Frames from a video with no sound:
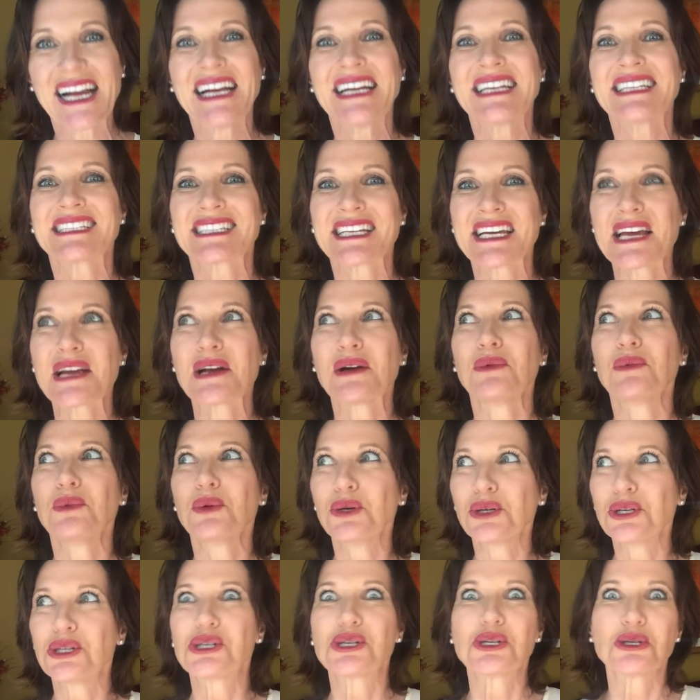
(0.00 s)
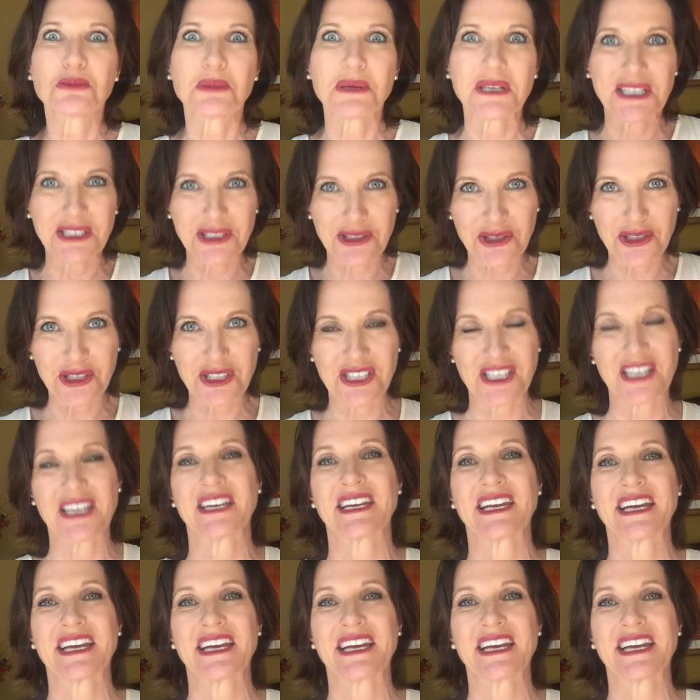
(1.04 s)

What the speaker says: saying, would you be interested